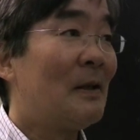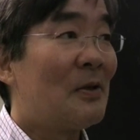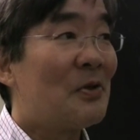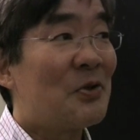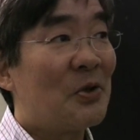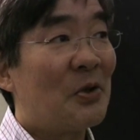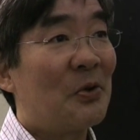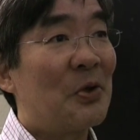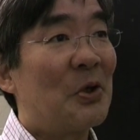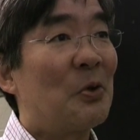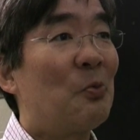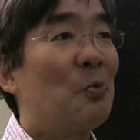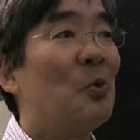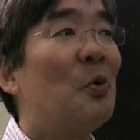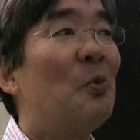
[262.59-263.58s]
So there
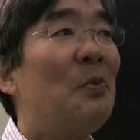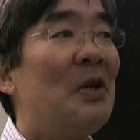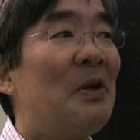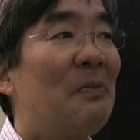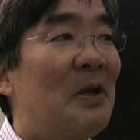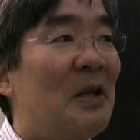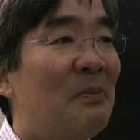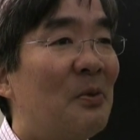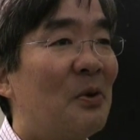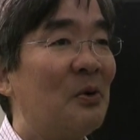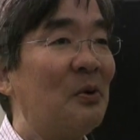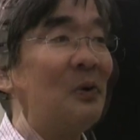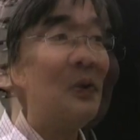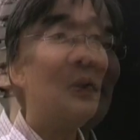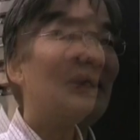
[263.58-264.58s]
will be
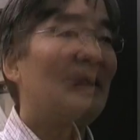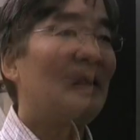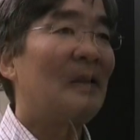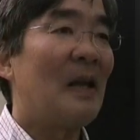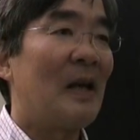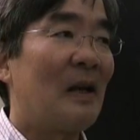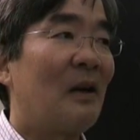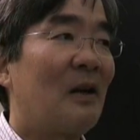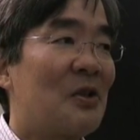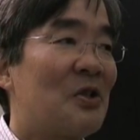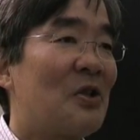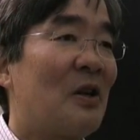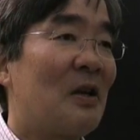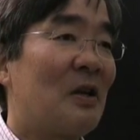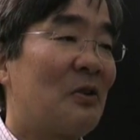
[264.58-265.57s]
people that are
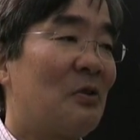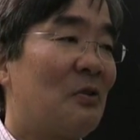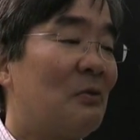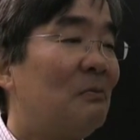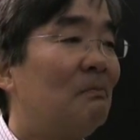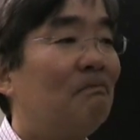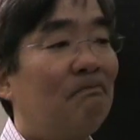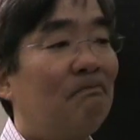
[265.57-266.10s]
starting to